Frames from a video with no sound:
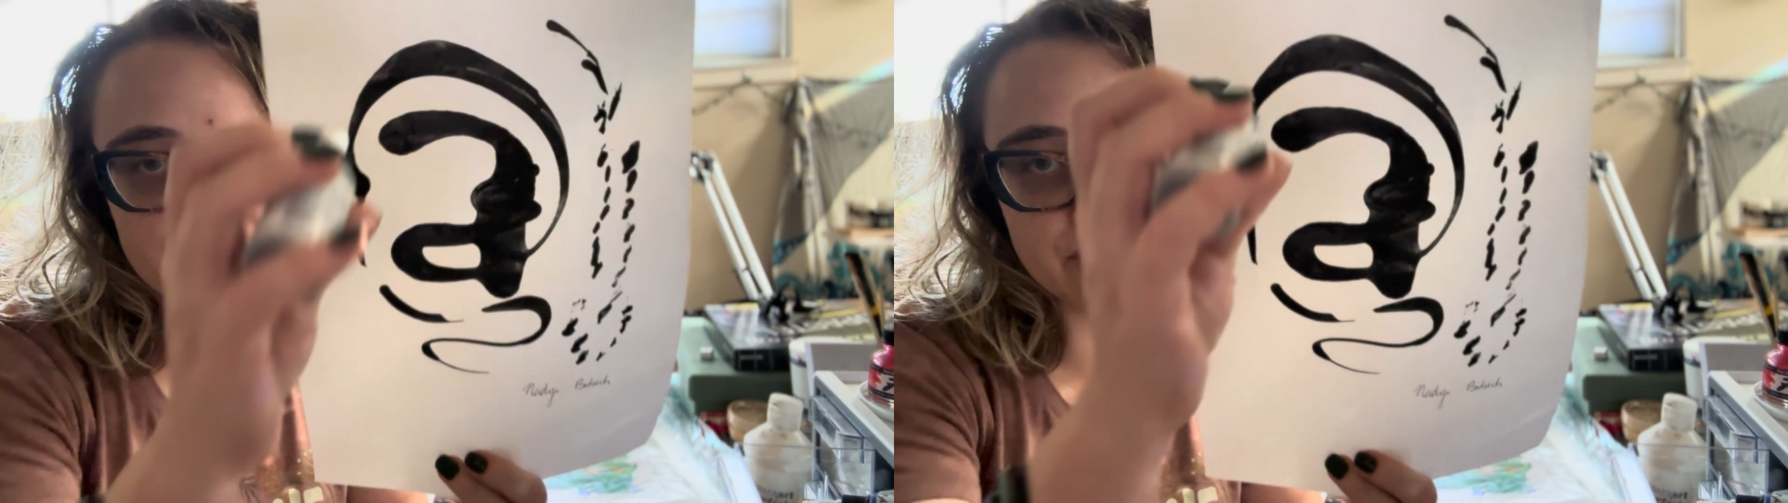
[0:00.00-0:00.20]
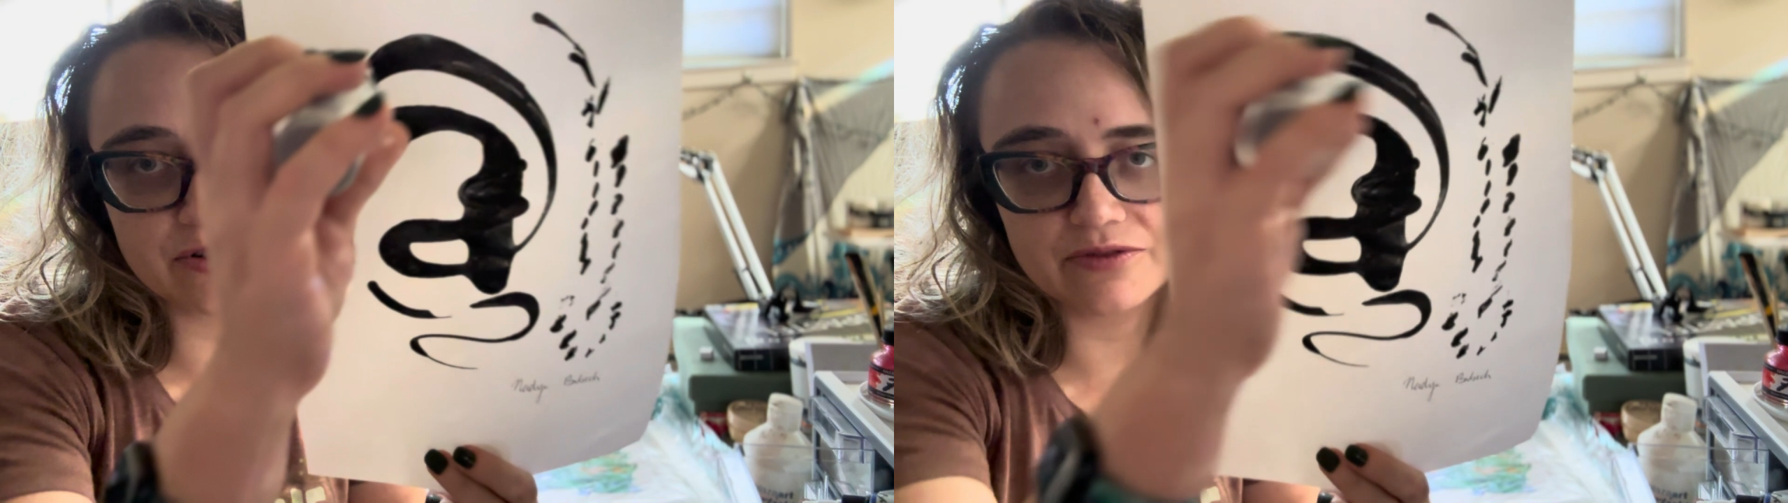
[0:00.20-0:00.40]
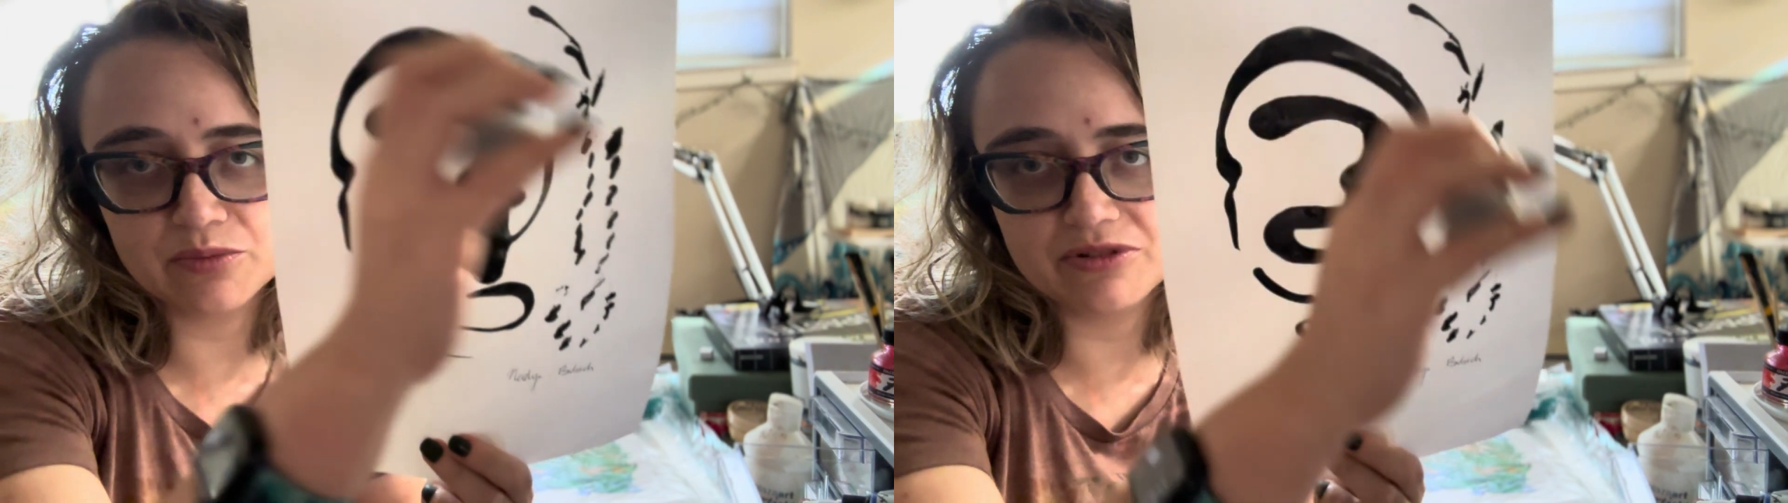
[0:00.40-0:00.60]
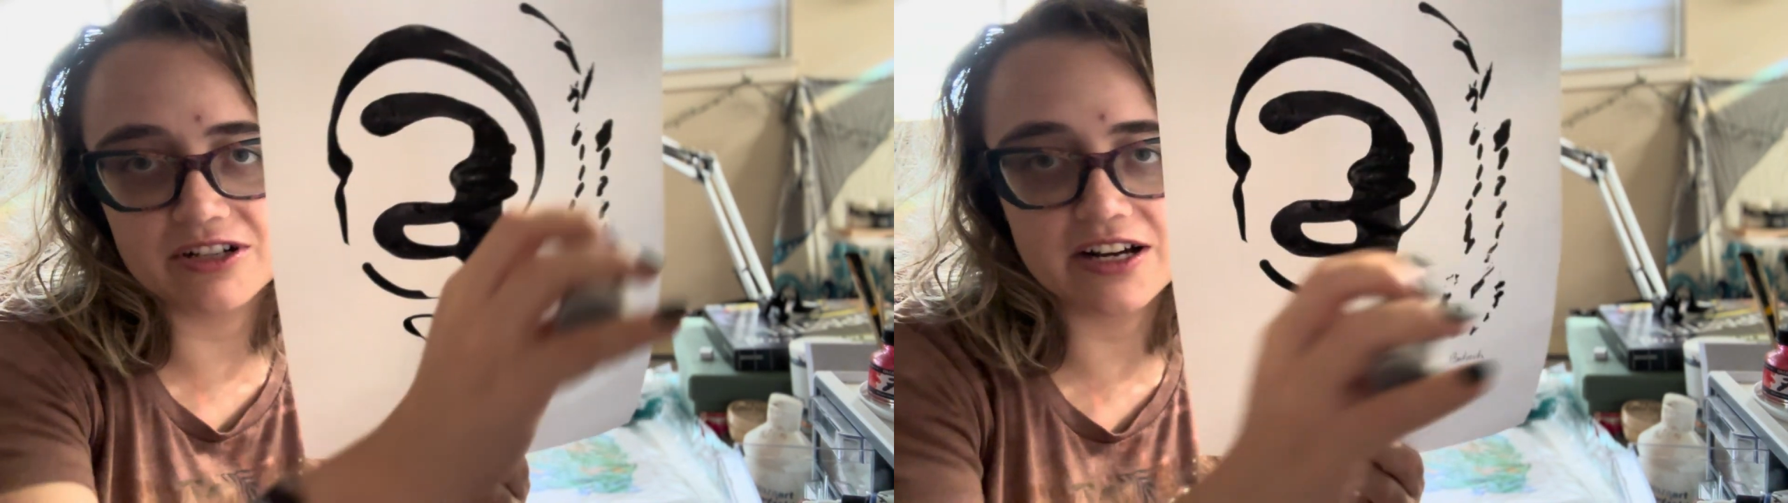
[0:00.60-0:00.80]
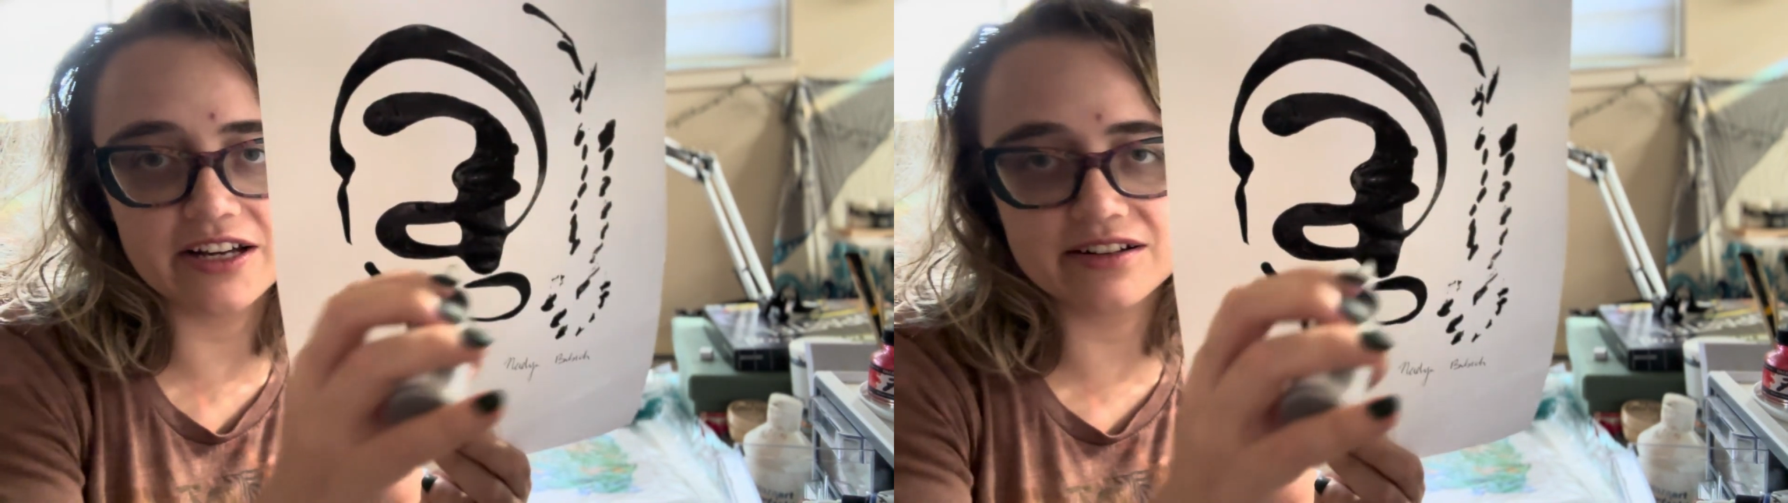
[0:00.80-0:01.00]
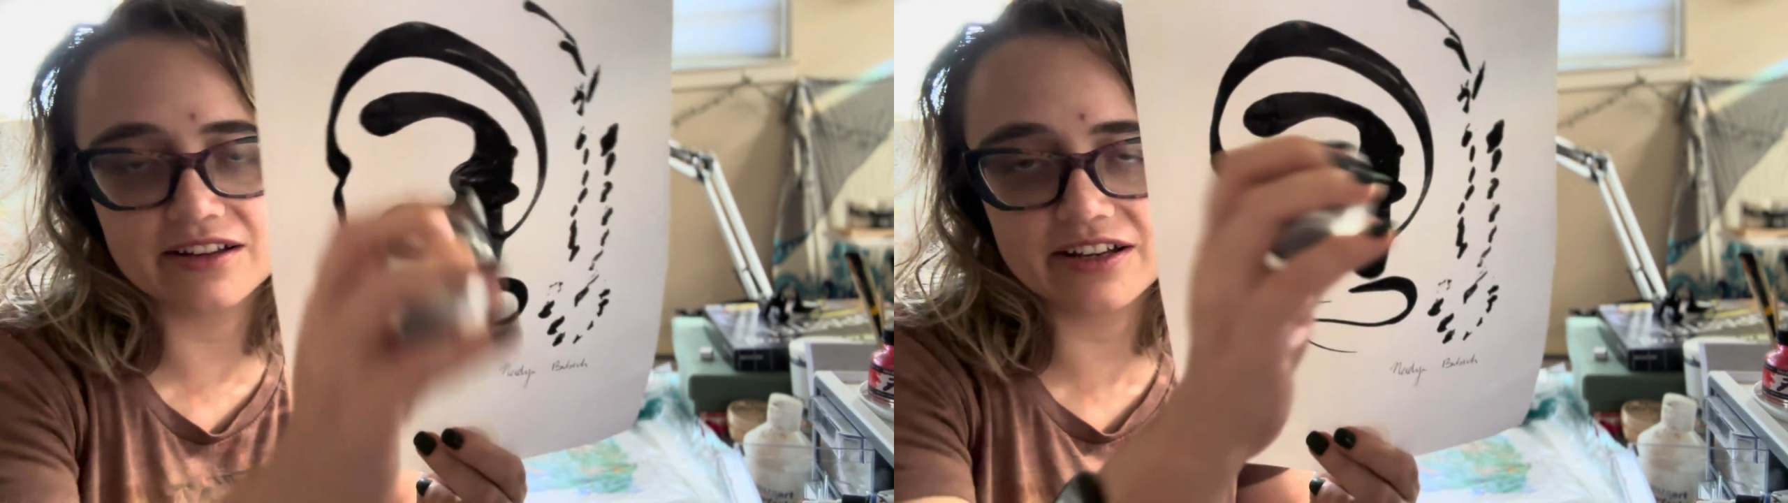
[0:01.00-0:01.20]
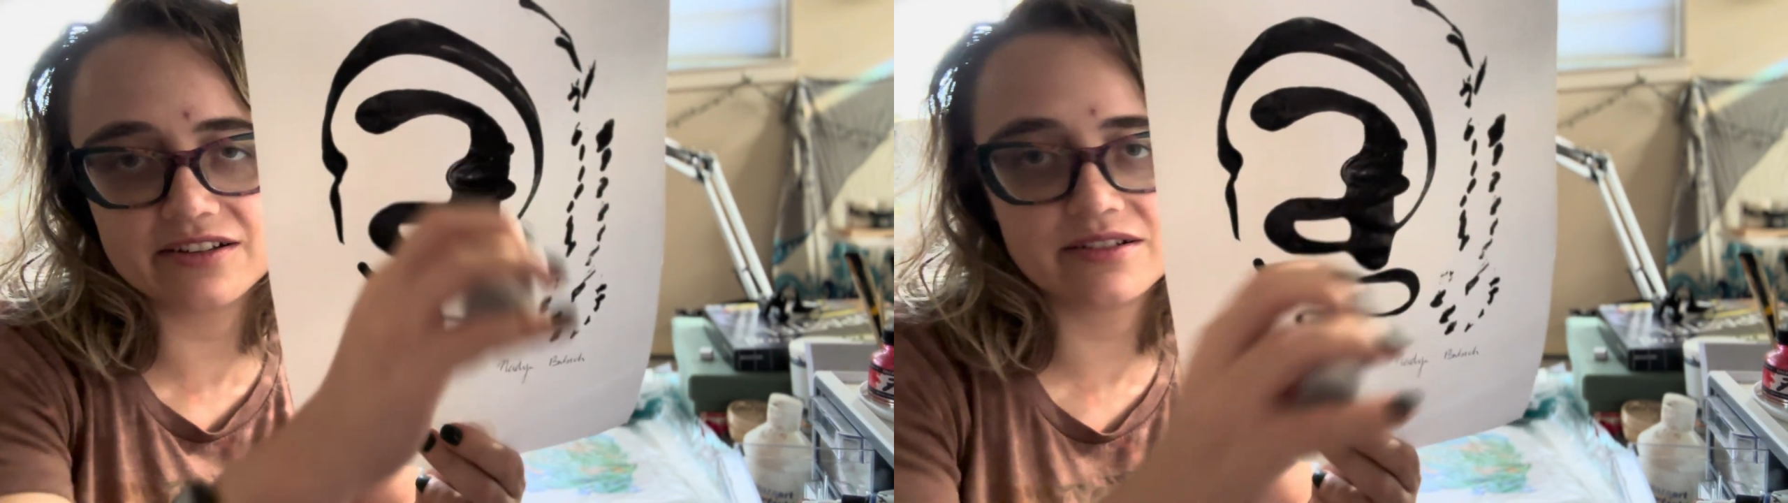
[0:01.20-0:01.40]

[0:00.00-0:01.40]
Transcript: just sort of apply and like